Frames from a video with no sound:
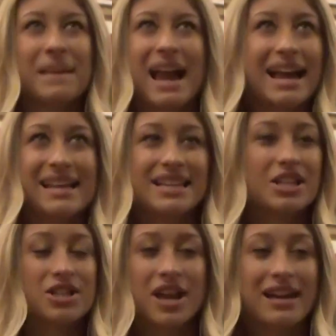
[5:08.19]
I guess
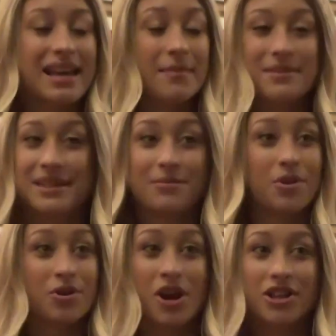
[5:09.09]
I kept seeing more
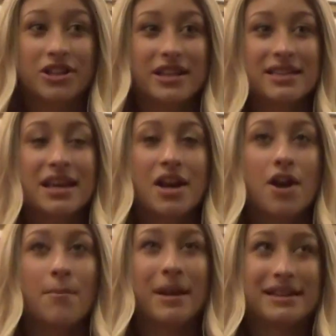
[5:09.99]
neurologists.
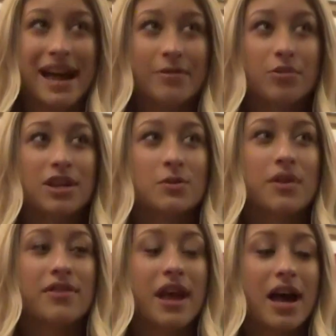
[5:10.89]
My dad works
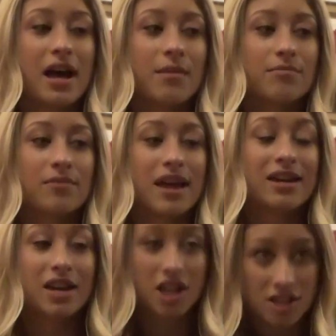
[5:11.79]
with a
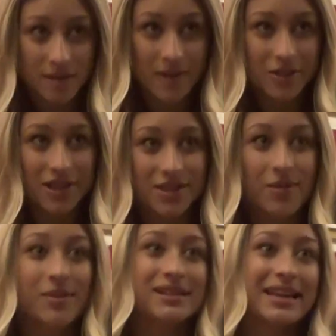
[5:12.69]
concussion specialist, so I
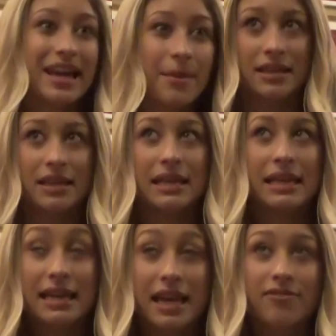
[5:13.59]
went to him.
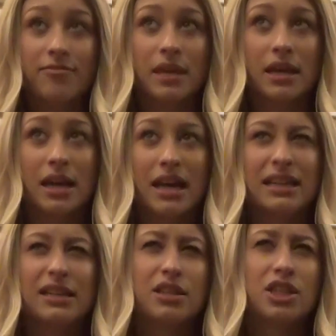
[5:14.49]
He gave me an
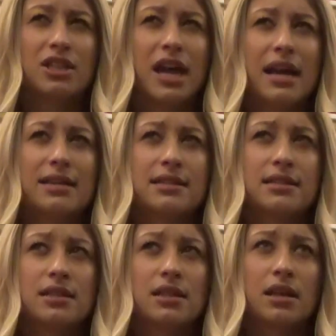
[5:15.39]
EEG
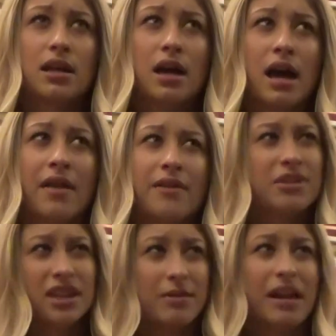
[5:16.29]
test. There was
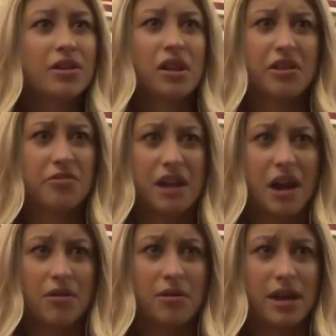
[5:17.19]
like a regular like
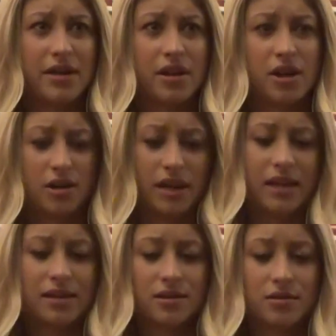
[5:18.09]
3-hour one, I think, or like
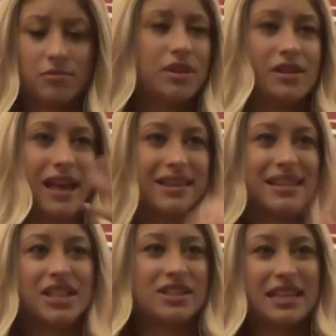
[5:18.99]
with the lights, they
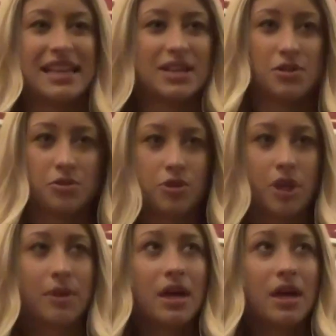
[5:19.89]
just like test you in the room.